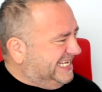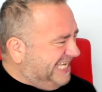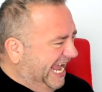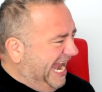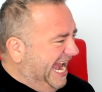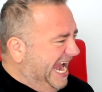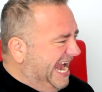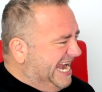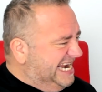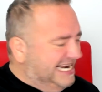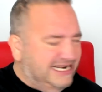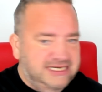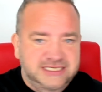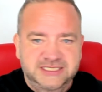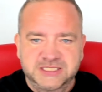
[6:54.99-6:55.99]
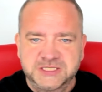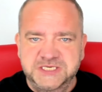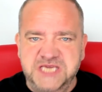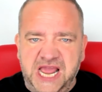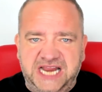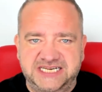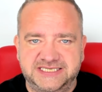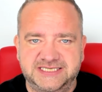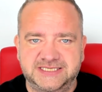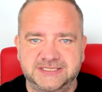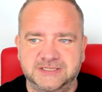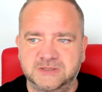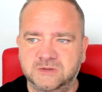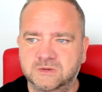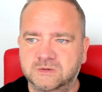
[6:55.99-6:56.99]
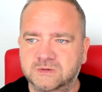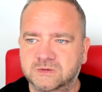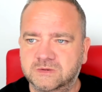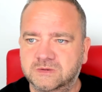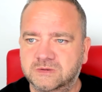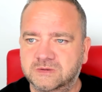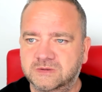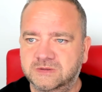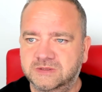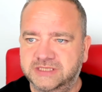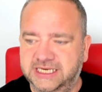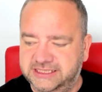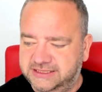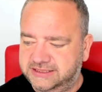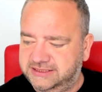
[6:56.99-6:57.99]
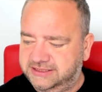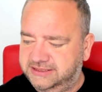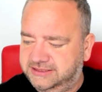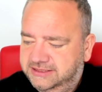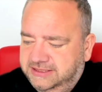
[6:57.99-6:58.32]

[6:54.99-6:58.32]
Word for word: Game. Yes! Yes.